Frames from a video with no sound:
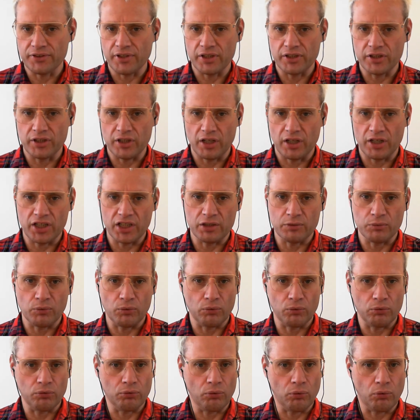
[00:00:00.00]
so you're going to do
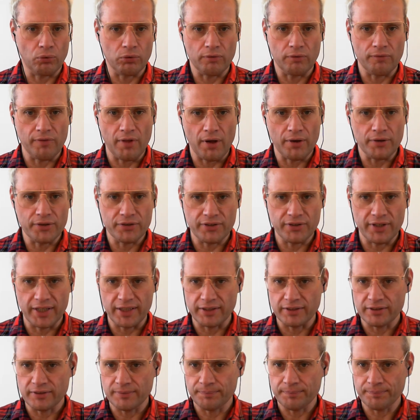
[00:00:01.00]
all of those
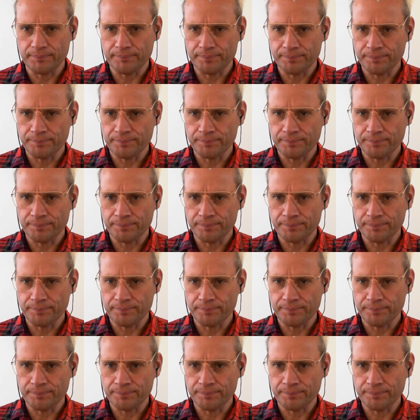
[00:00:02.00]
things?